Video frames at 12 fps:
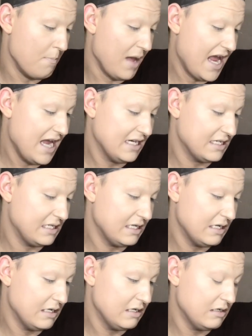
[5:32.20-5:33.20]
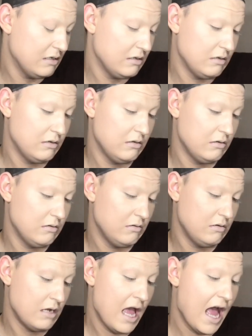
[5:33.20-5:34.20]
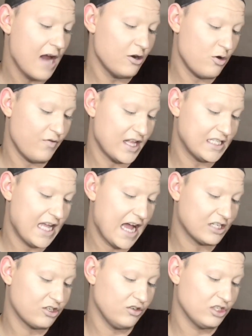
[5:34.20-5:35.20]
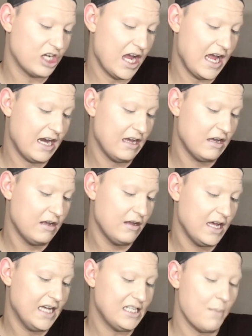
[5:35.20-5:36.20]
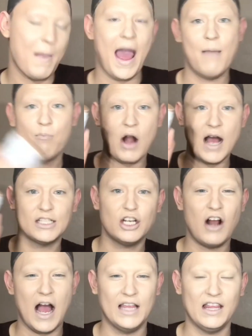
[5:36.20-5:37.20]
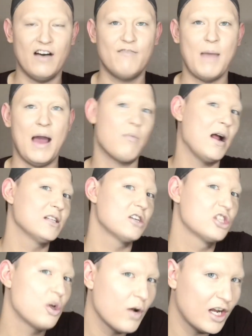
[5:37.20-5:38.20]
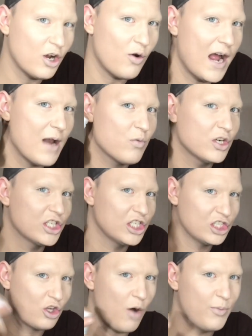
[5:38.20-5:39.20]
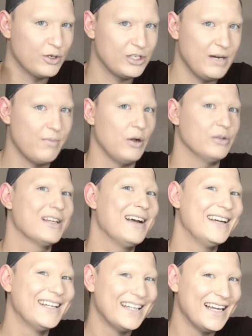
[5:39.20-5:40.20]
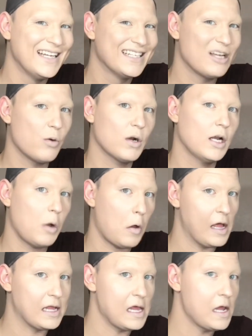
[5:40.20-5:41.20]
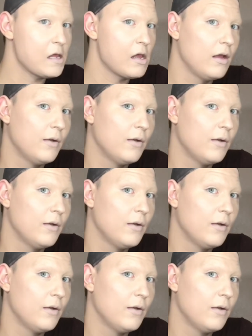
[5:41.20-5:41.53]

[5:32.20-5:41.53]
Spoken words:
Baked. I don't know if that's the actual shade. It's a matte bronzer. I love matte bronzer. So we're gonna go ahead and we're just gonna sculpt those cheekbones. So we're gonna go like this.